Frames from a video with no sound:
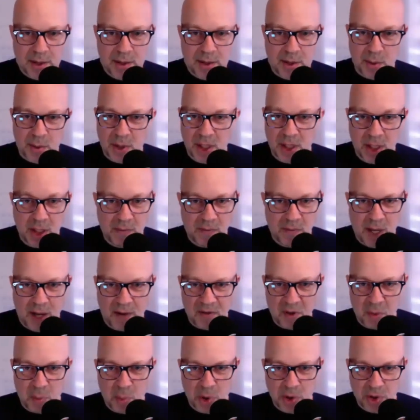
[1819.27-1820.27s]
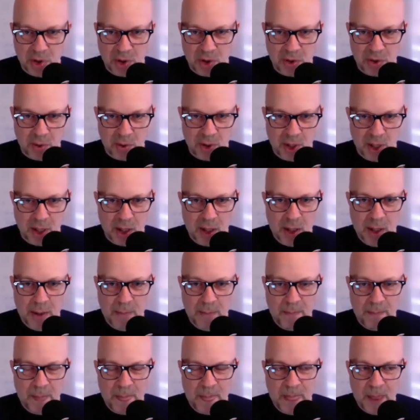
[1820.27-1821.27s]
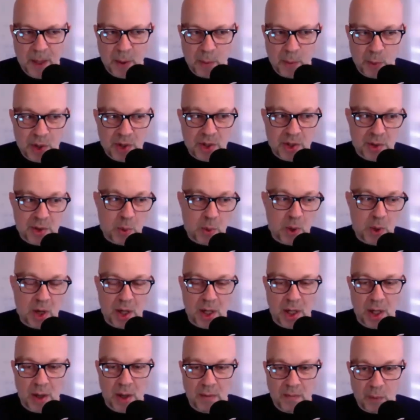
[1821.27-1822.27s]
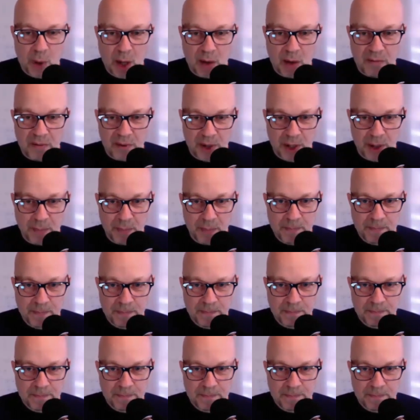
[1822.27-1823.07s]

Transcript: So he didn't even have to push it through there, which is working out well for him.